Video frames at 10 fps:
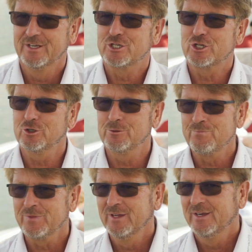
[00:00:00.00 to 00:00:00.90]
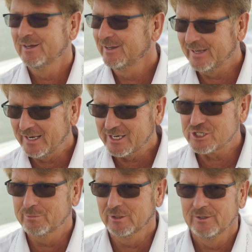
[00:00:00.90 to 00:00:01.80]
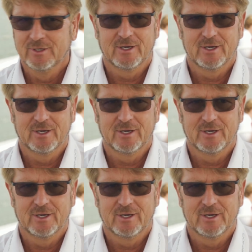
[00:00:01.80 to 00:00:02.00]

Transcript: So negligible.